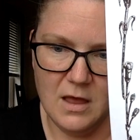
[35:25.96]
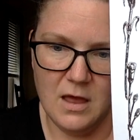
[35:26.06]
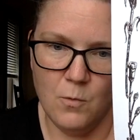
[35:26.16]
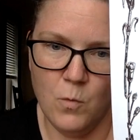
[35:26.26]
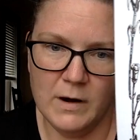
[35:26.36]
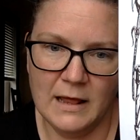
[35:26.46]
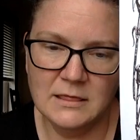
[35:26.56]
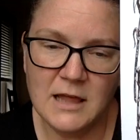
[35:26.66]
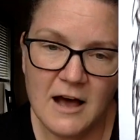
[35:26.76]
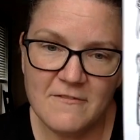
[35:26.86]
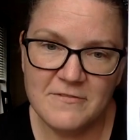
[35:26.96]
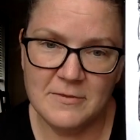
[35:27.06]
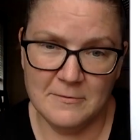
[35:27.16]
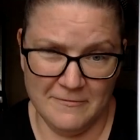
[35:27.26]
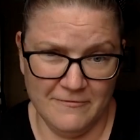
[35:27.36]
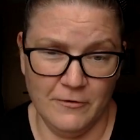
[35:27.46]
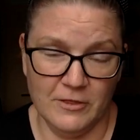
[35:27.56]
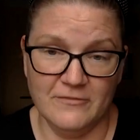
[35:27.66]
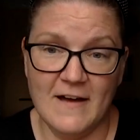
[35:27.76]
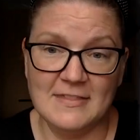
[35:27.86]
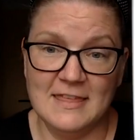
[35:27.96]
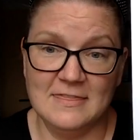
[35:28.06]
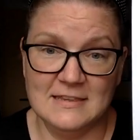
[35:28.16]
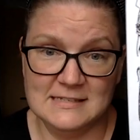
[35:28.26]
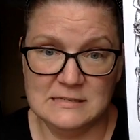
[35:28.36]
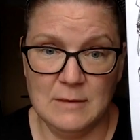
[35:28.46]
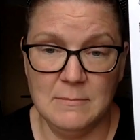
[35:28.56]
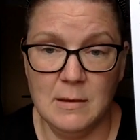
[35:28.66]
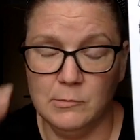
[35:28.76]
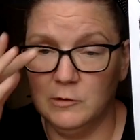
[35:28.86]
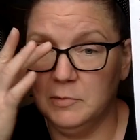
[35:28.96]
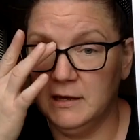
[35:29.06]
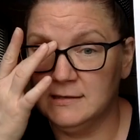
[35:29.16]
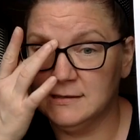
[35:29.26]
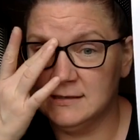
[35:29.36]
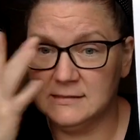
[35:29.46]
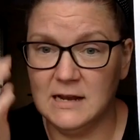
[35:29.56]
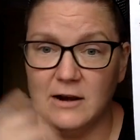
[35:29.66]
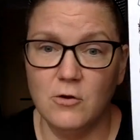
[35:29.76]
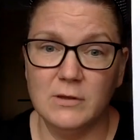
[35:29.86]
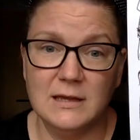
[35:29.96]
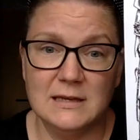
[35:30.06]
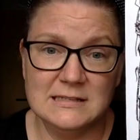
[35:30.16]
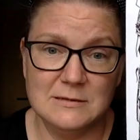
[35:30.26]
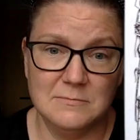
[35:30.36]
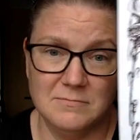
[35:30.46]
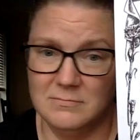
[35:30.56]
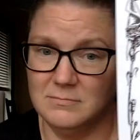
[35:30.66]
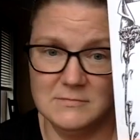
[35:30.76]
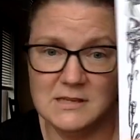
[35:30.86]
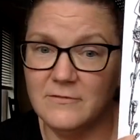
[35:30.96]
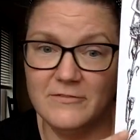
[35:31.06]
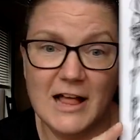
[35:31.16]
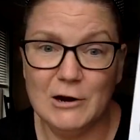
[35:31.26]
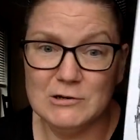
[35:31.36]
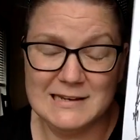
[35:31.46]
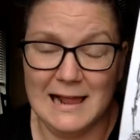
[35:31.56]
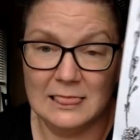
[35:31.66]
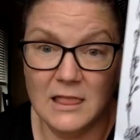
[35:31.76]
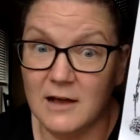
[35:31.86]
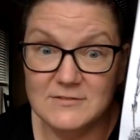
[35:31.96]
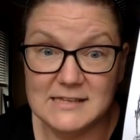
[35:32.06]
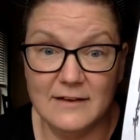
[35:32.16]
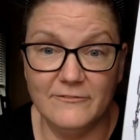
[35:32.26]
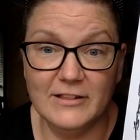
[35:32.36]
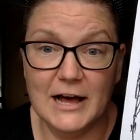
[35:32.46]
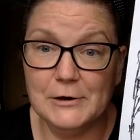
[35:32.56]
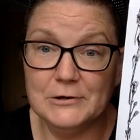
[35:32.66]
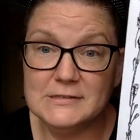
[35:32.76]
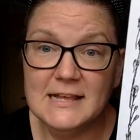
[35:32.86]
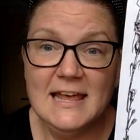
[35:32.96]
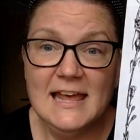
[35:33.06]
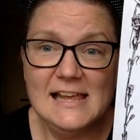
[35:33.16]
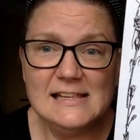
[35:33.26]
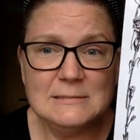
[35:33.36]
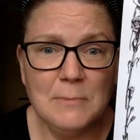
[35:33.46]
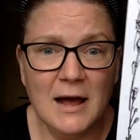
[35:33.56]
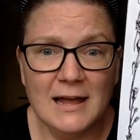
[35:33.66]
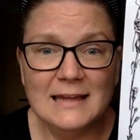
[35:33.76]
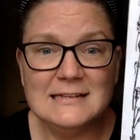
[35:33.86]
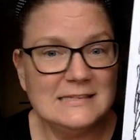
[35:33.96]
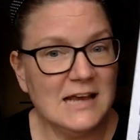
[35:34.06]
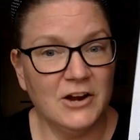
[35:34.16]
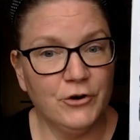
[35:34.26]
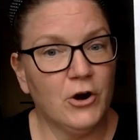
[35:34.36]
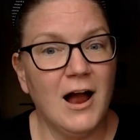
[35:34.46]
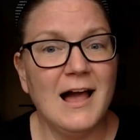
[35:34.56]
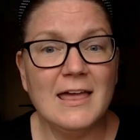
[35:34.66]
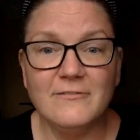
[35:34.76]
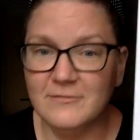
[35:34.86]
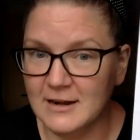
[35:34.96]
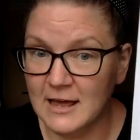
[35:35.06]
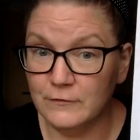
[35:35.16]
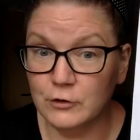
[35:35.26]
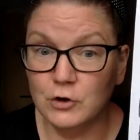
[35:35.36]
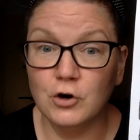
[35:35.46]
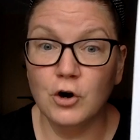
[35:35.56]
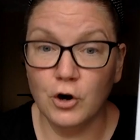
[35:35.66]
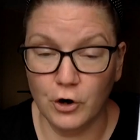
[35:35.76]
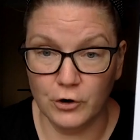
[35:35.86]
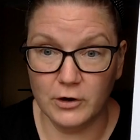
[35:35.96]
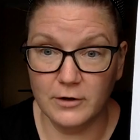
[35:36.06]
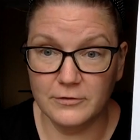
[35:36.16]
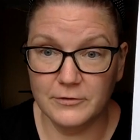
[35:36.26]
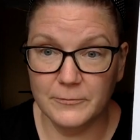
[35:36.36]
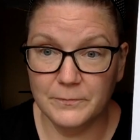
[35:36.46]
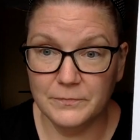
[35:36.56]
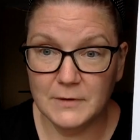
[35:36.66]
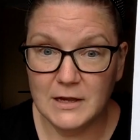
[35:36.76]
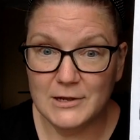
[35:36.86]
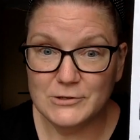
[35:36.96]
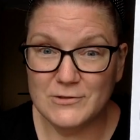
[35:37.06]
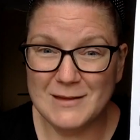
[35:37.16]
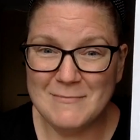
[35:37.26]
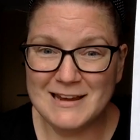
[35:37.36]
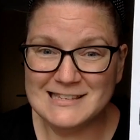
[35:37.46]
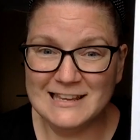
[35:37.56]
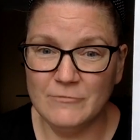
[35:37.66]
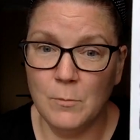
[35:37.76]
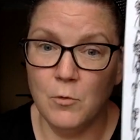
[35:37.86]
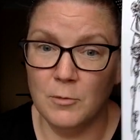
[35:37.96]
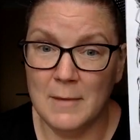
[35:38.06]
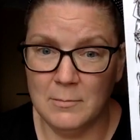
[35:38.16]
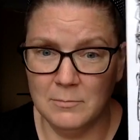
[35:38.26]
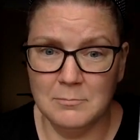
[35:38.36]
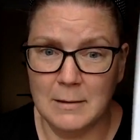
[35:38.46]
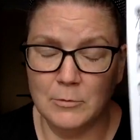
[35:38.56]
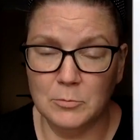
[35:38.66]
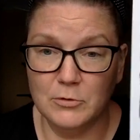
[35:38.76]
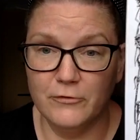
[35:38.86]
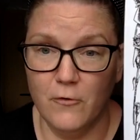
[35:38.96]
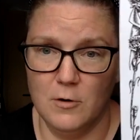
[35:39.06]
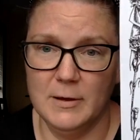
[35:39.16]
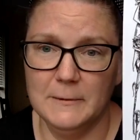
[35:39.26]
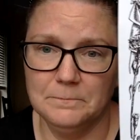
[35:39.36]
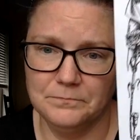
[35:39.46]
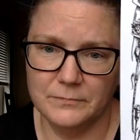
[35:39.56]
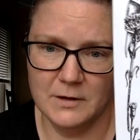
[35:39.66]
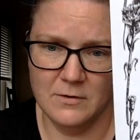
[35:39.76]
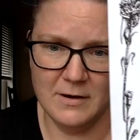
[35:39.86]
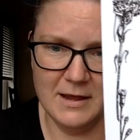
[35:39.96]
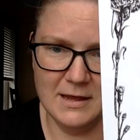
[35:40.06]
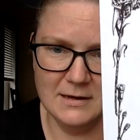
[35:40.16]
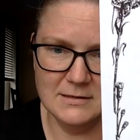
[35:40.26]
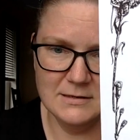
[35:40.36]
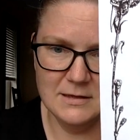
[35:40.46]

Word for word: And what I love for the fact that this is my memory piece is not only is it sunflowers, and I love sunflowers, is by a designer I have never heard of. So that makes it even more mem memorable for me. All right.